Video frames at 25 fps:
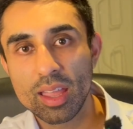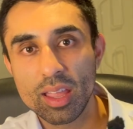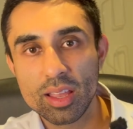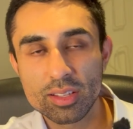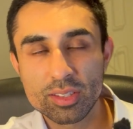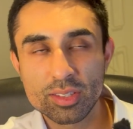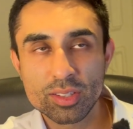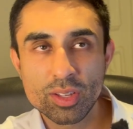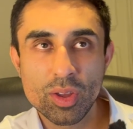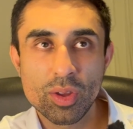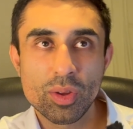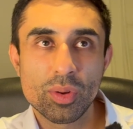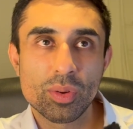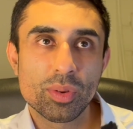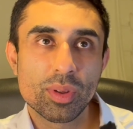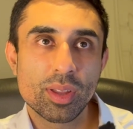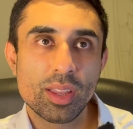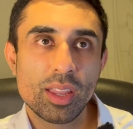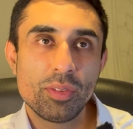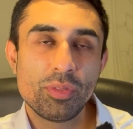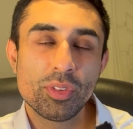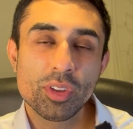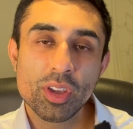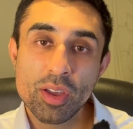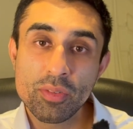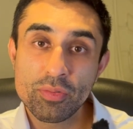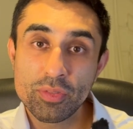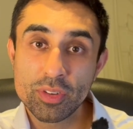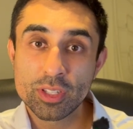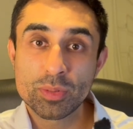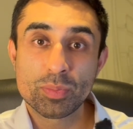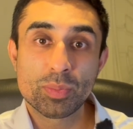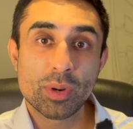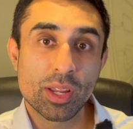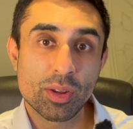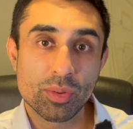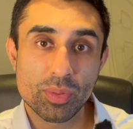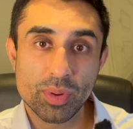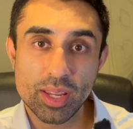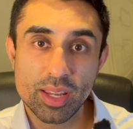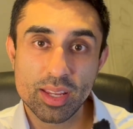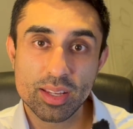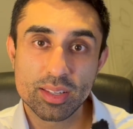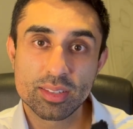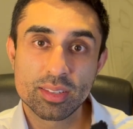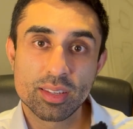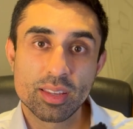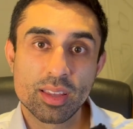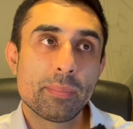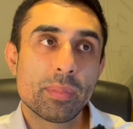So if you're going for spring
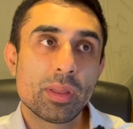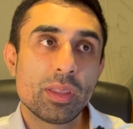weeks,